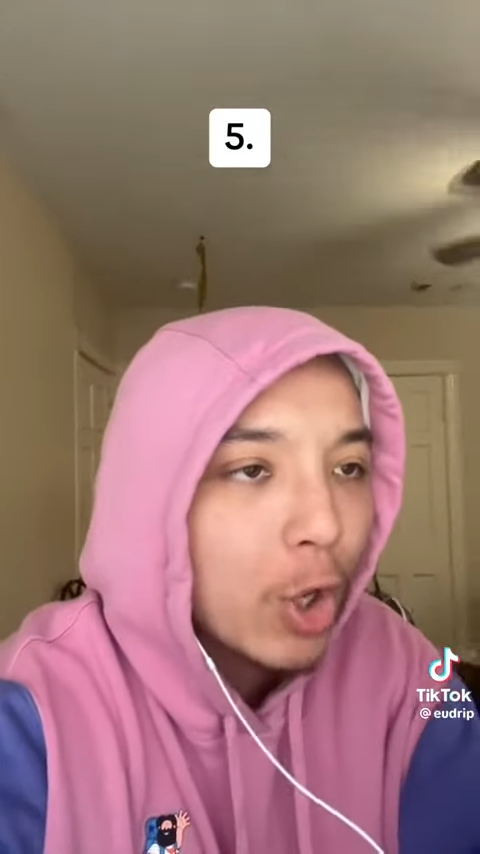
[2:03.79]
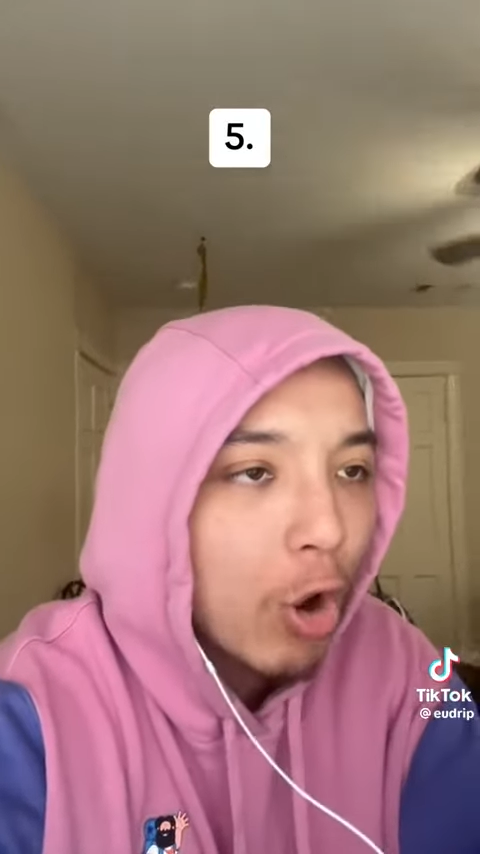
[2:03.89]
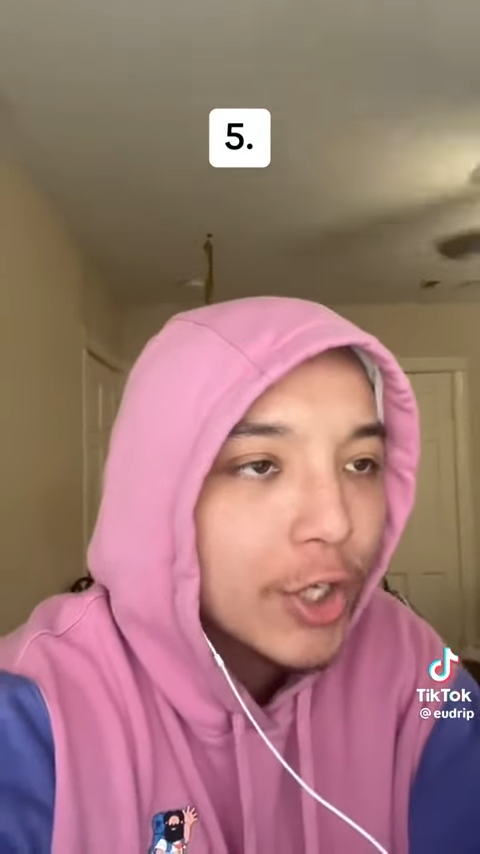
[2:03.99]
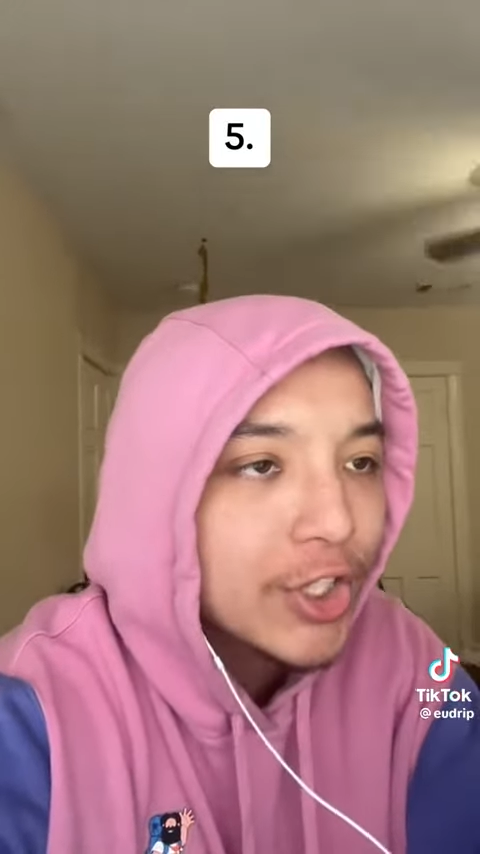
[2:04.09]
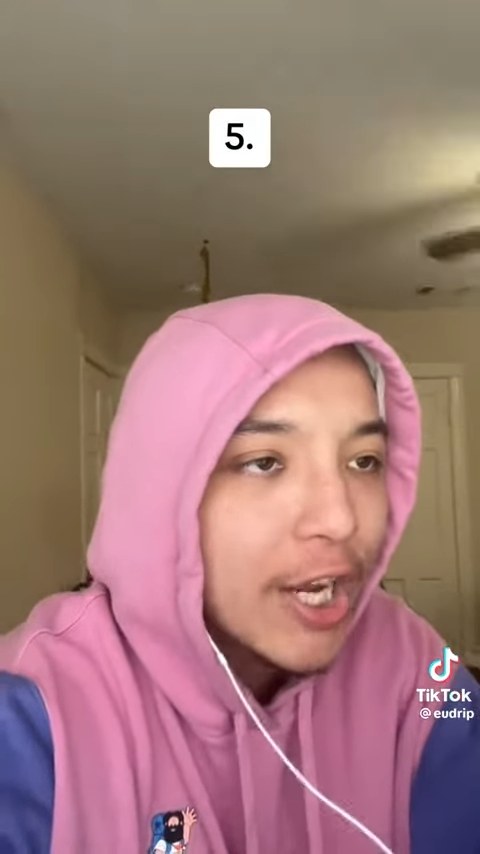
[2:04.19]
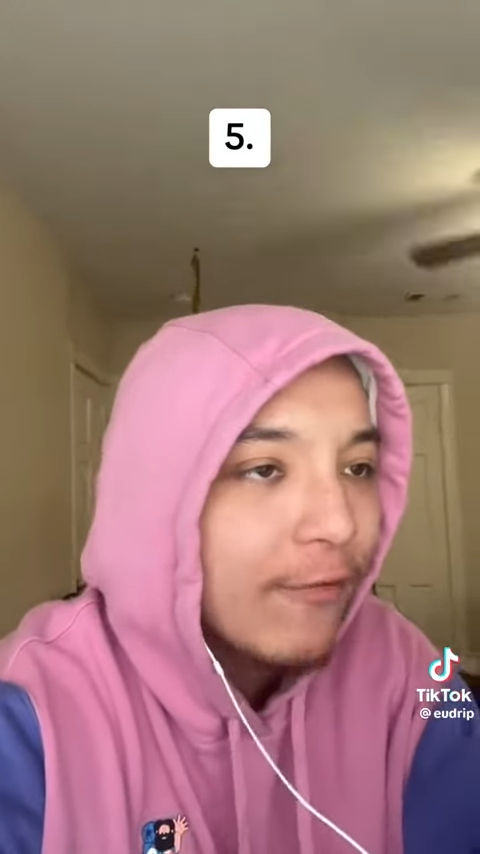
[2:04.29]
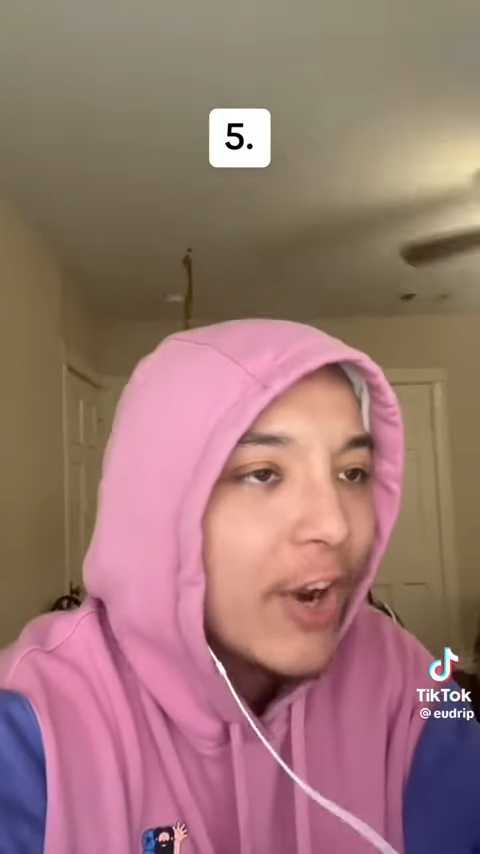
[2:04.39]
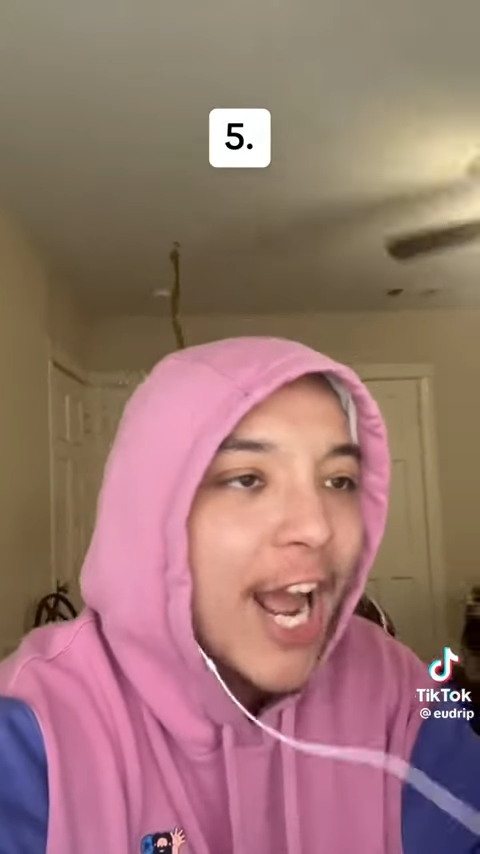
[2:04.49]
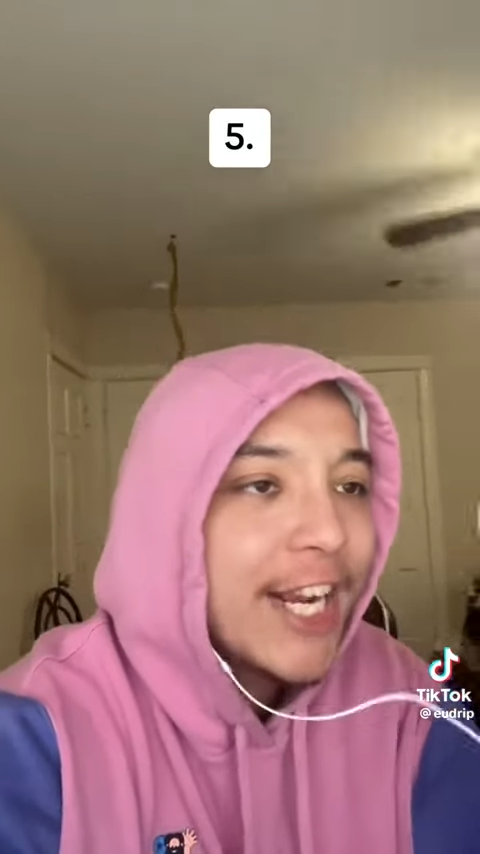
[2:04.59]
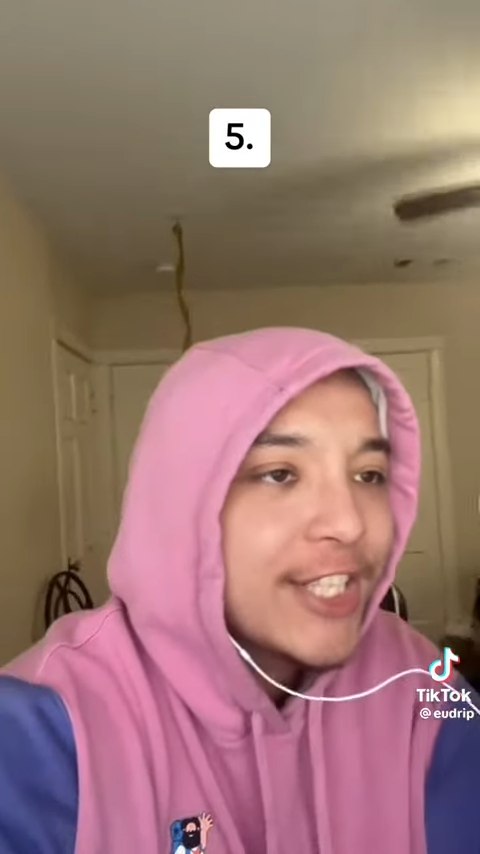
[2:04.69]
crossing for
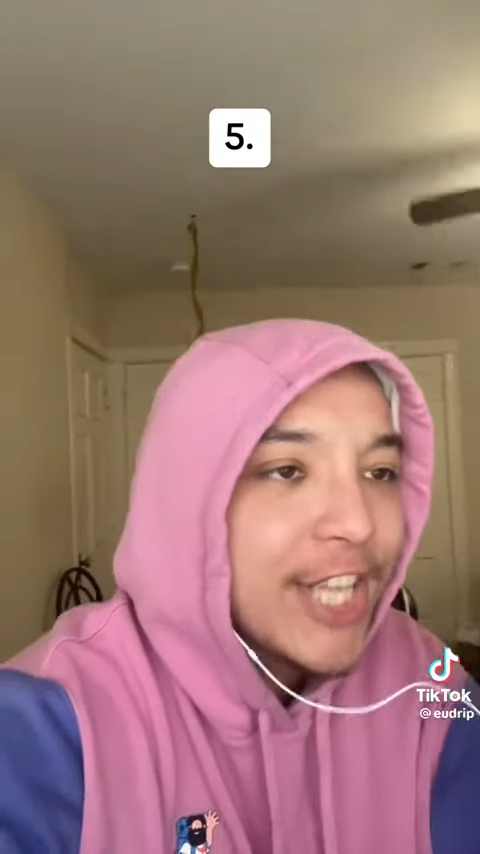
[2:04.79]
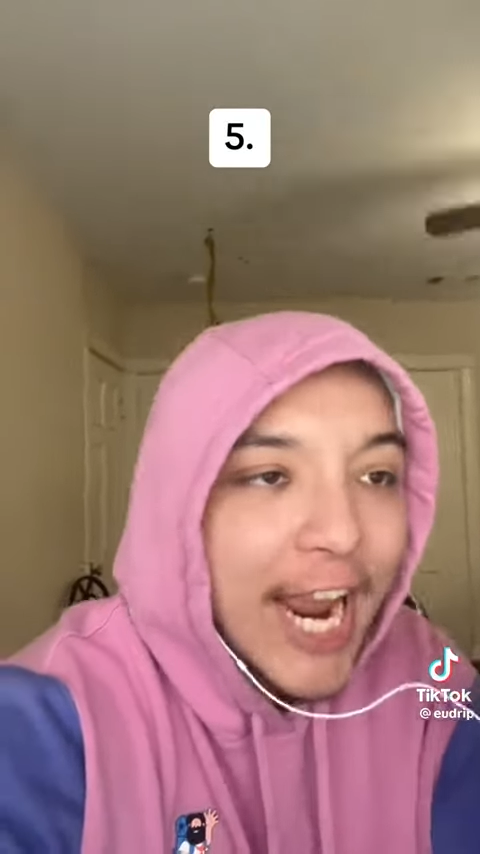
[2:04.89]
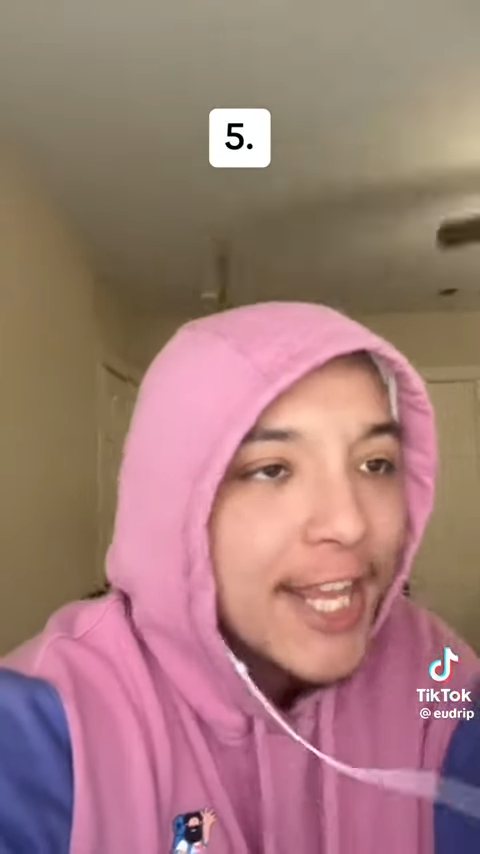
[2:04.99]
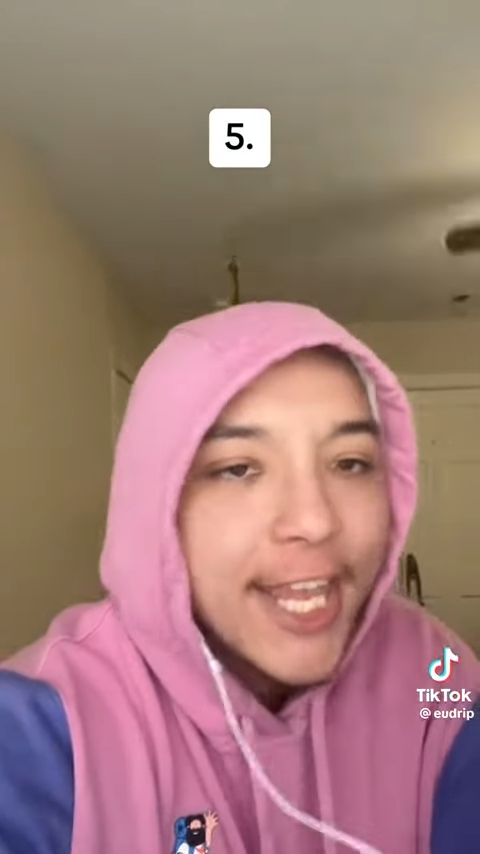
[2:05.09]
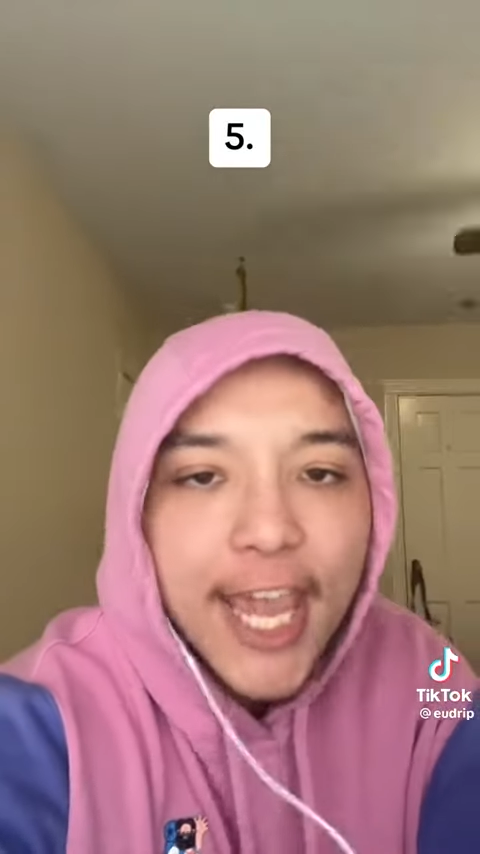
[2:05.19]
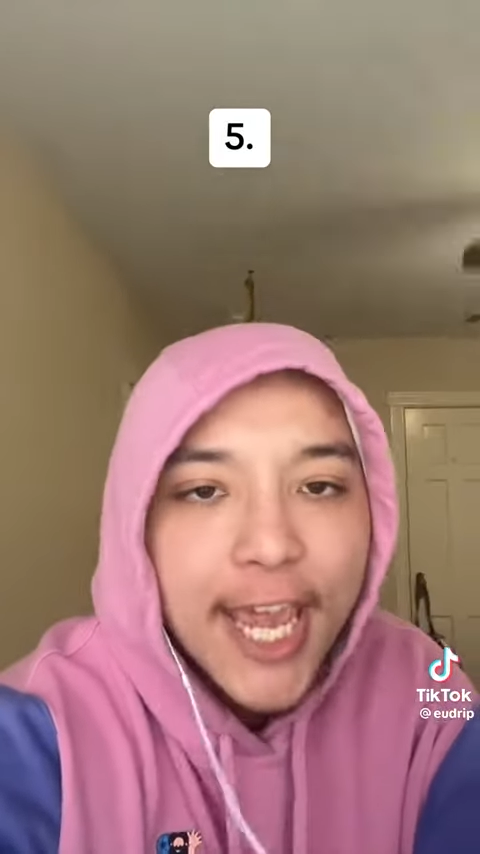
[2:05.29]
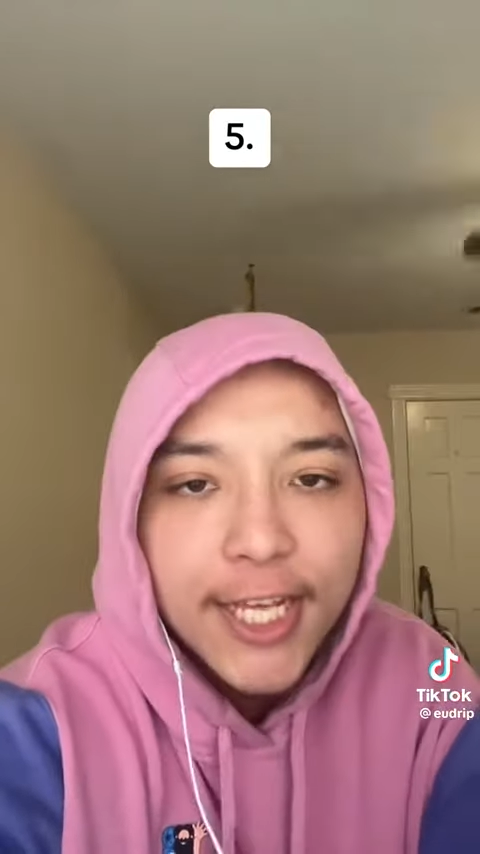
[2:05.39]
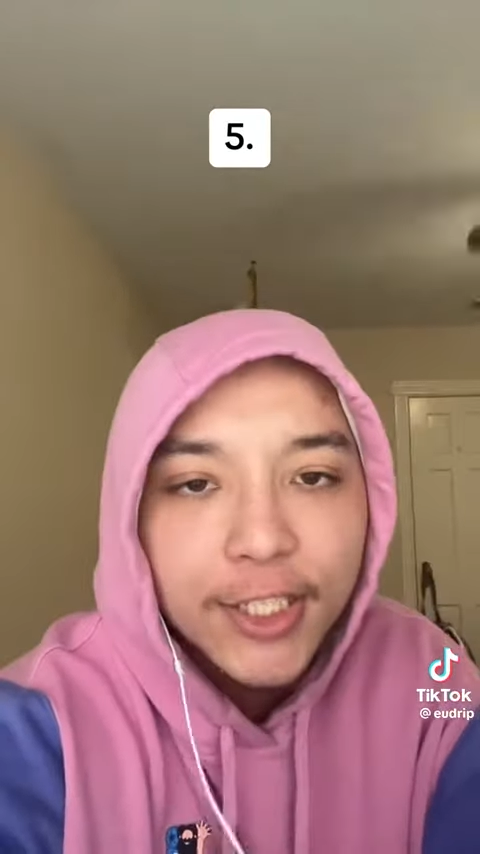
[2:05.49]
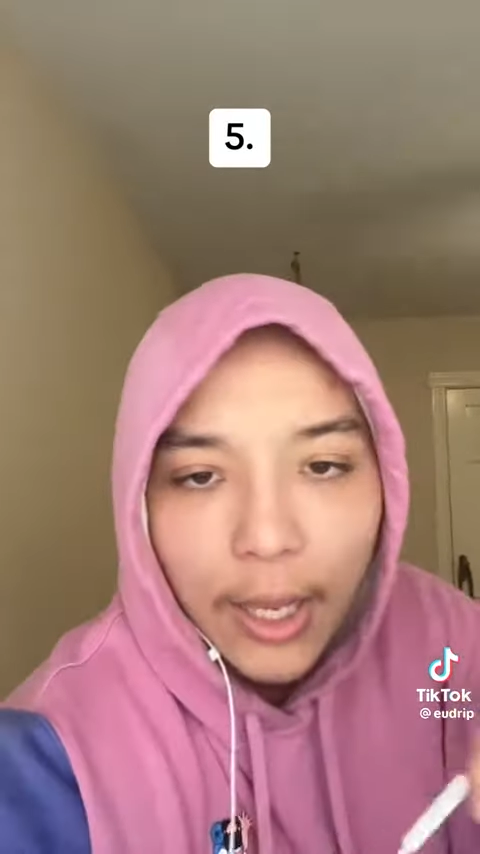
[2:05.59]
like 10 years!